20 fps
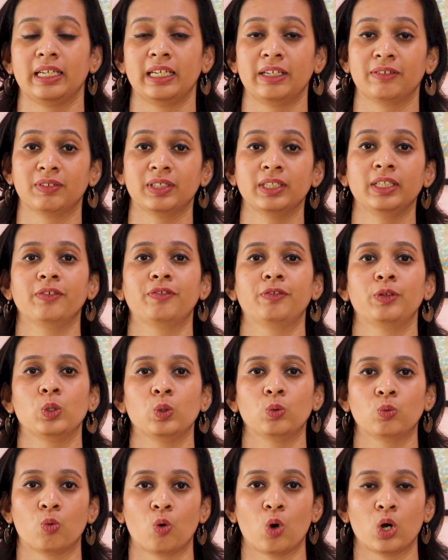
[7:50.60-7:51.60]
even if you
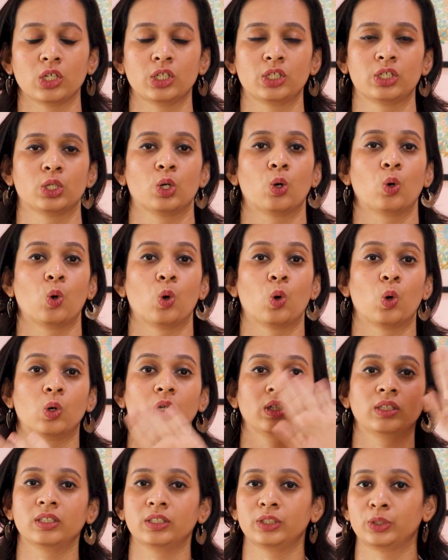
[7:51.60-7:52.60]
watch
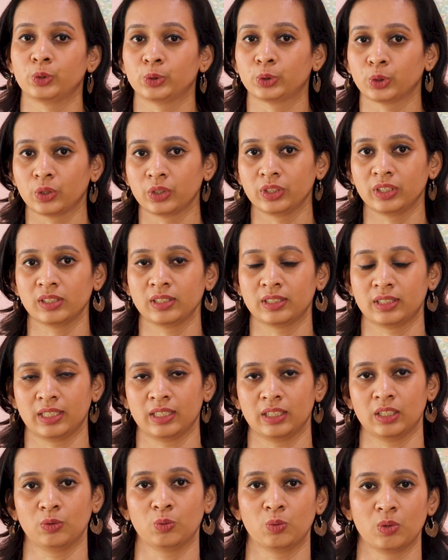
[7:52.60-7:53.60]
all the tutorials
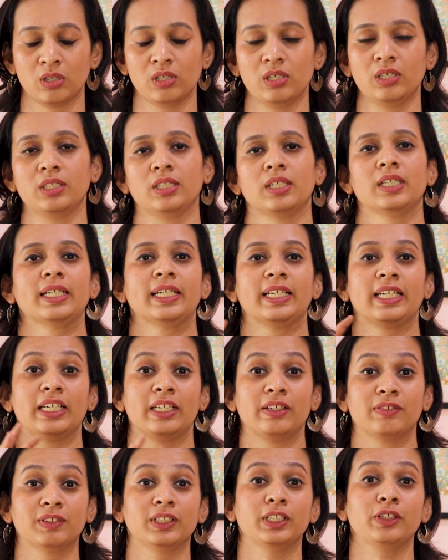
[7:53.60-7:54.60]
in the world,
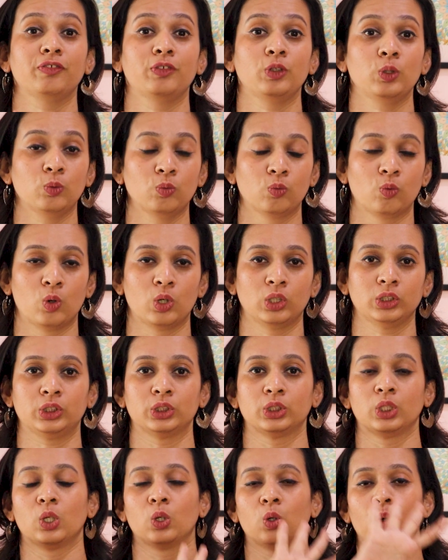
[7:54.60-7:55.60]
even if you
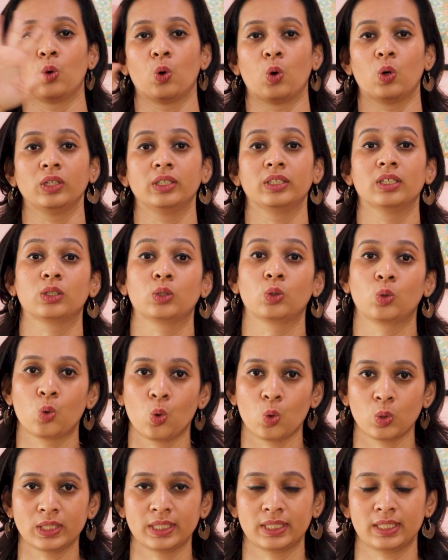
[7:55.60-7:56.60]
watch all the
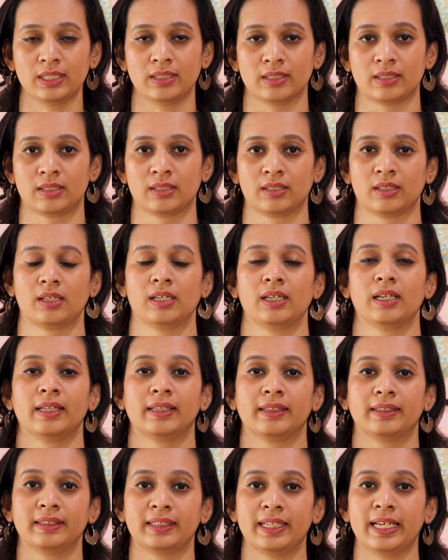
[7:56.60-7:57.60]
courses,
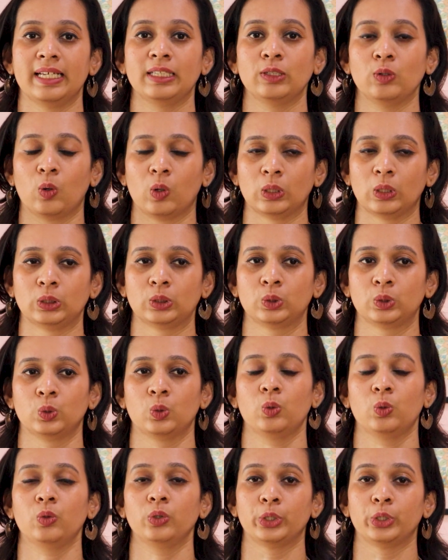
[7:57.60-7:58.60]
then
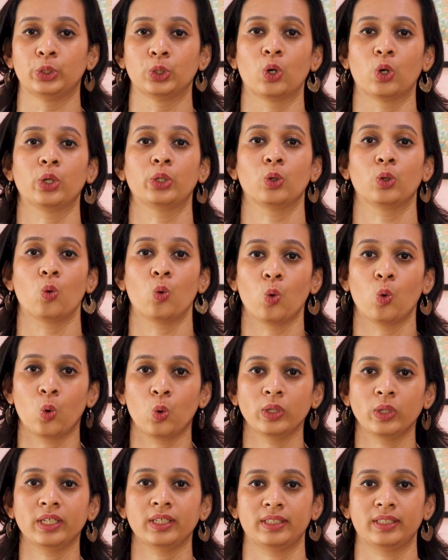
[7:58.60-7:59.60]
also your
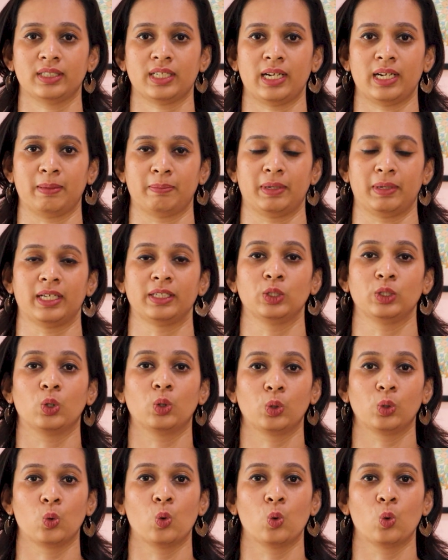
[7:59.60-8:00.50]
own time and your